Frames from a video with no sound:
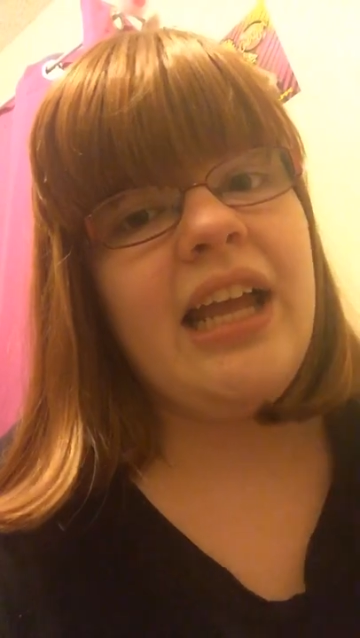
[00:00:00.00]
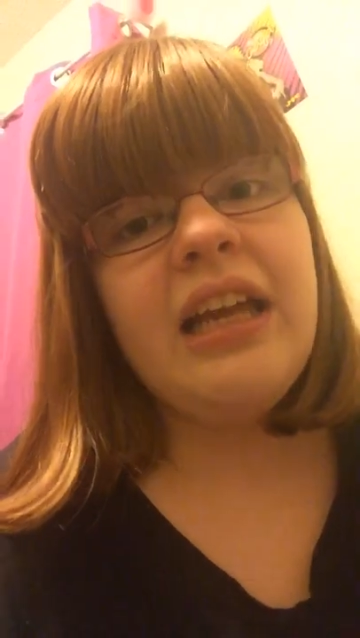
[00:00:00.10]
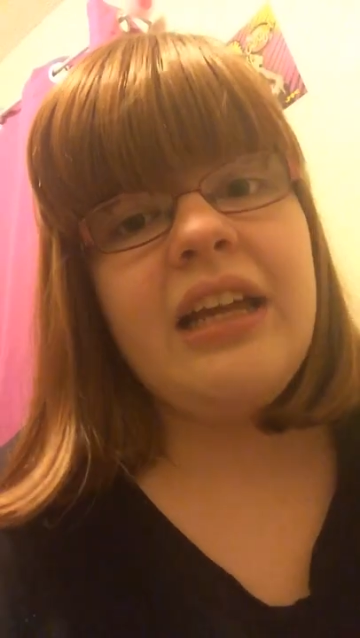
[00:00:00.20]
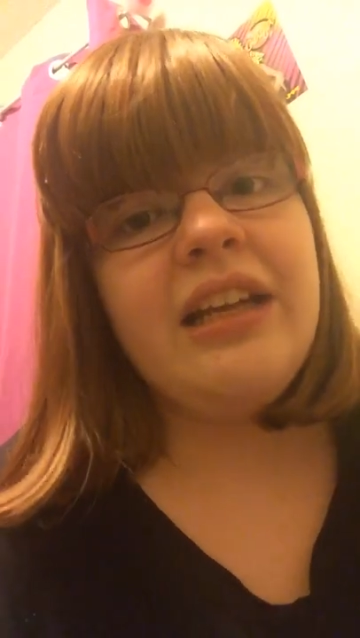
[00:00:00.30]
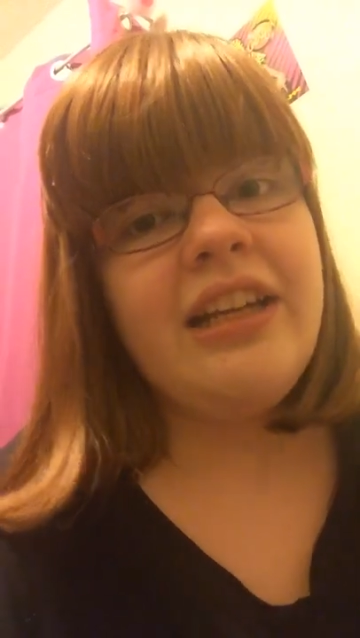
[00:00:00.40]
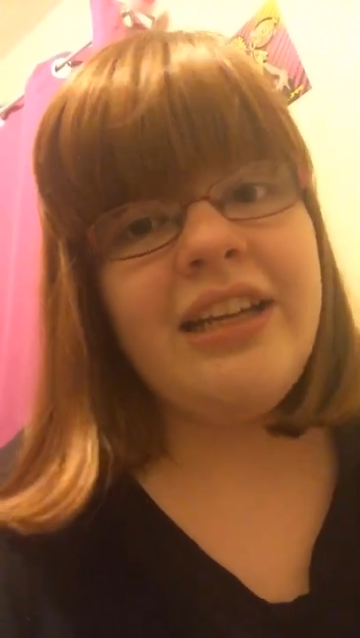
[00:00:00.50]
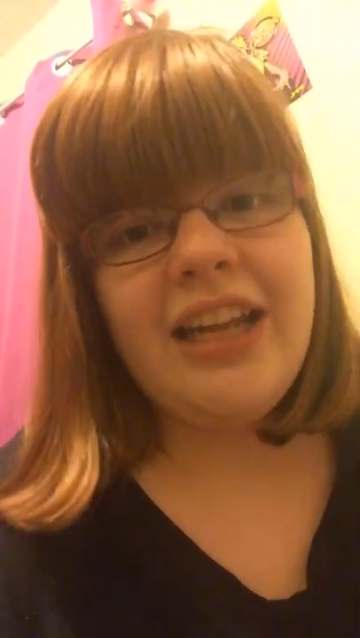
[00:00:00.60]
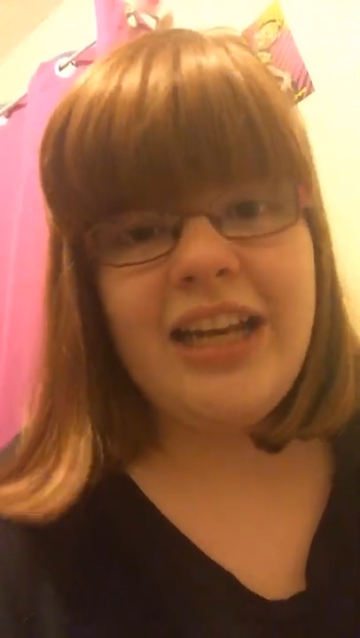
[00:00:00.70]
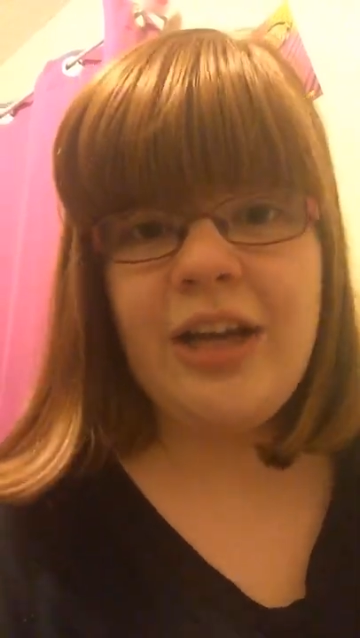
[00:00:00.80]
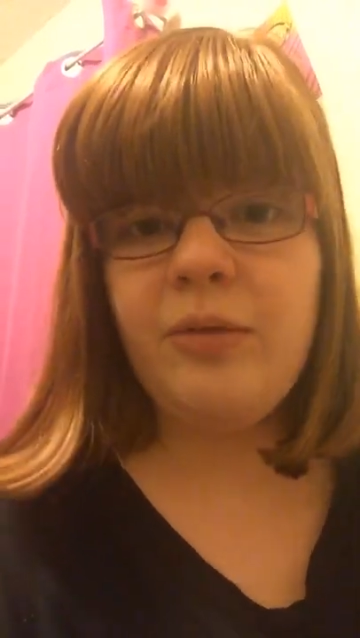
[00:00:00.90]
and
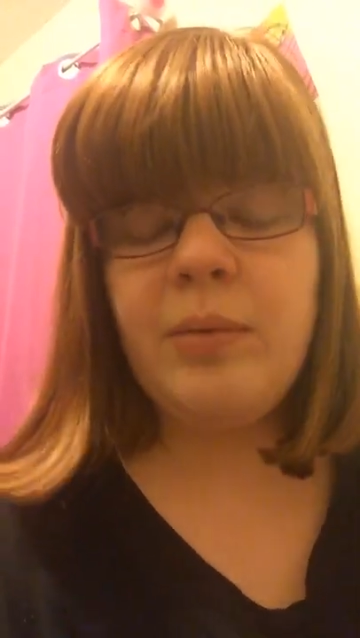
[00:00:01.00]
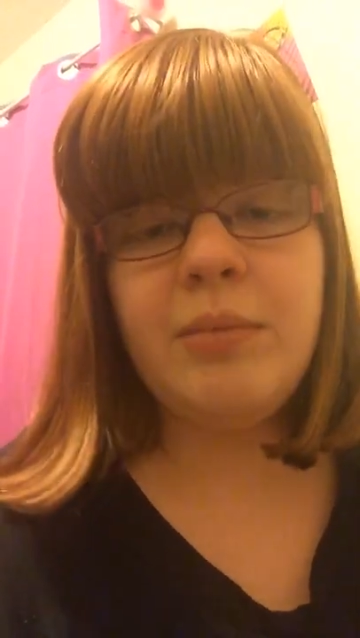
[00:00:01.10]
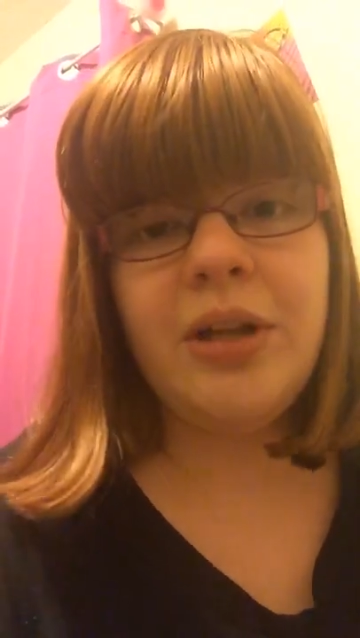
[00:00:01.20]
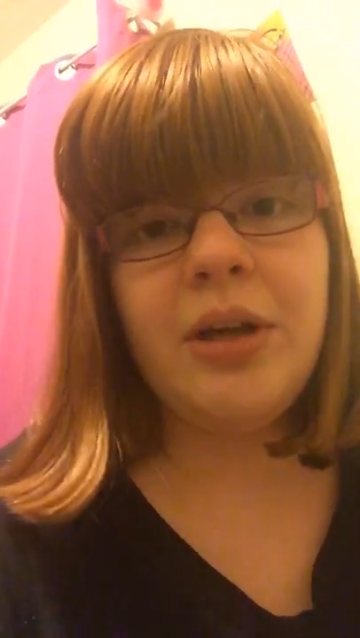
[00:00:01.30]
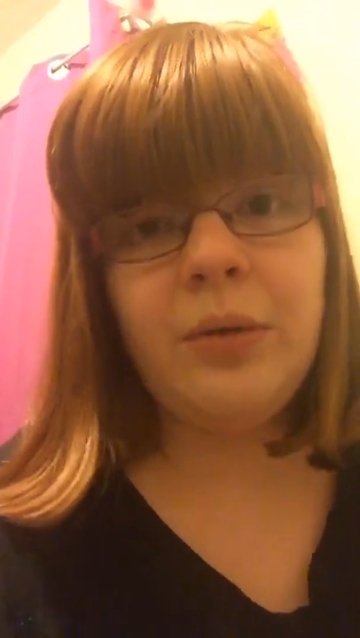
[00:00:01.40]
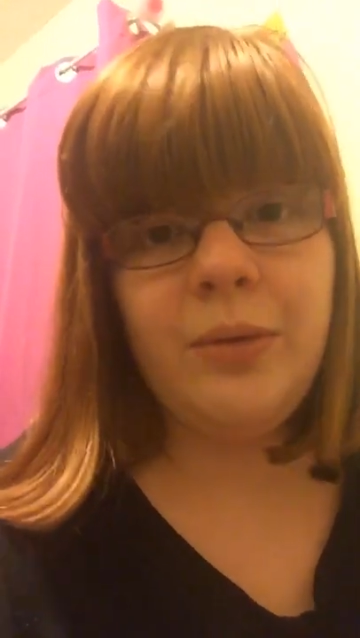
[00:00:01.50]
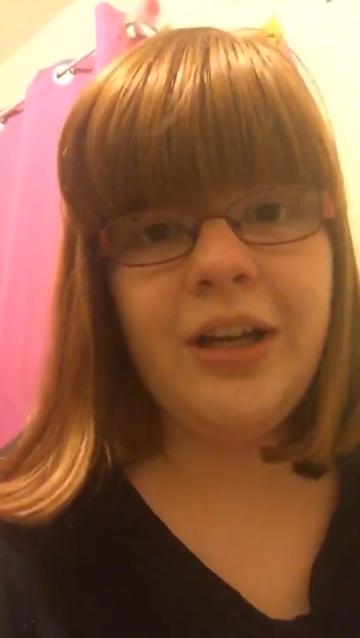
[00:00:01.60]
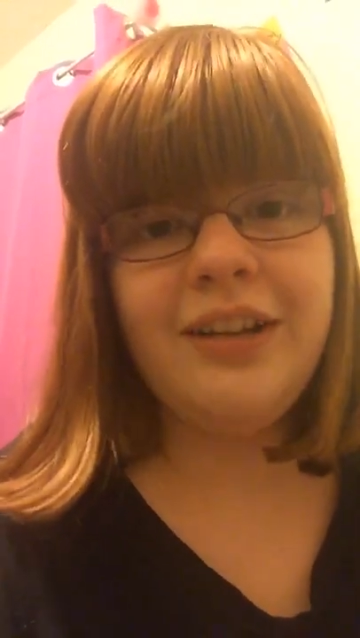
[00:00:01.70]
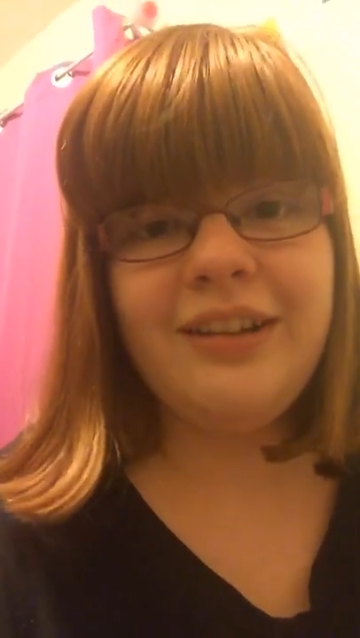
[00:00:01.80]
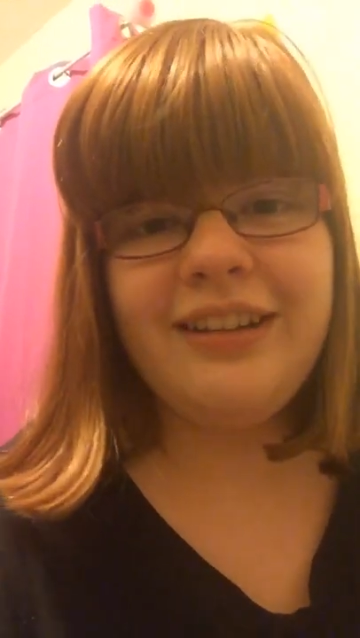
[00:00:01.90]
getting help from the
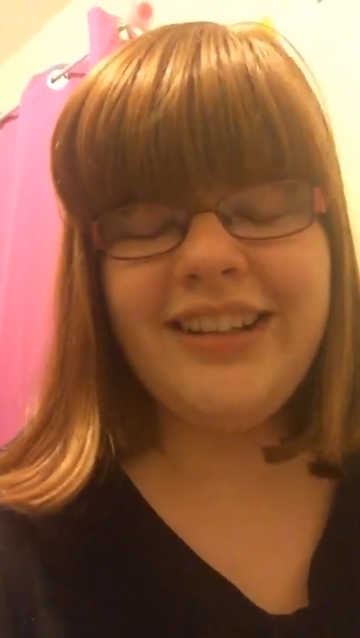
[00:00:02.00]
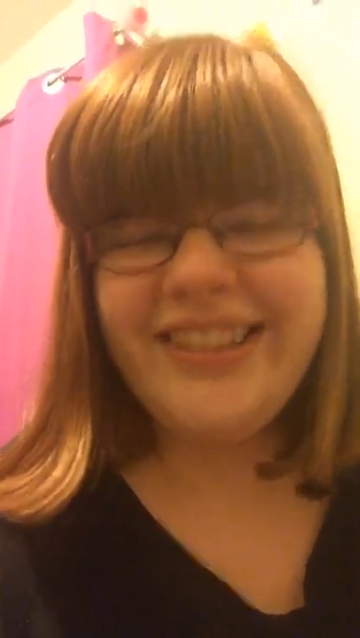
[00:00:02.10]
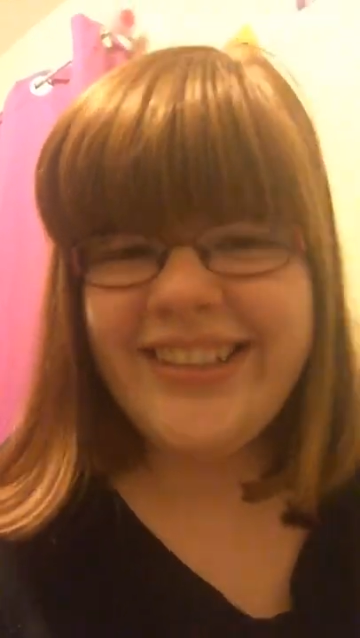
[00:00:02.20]
Onis.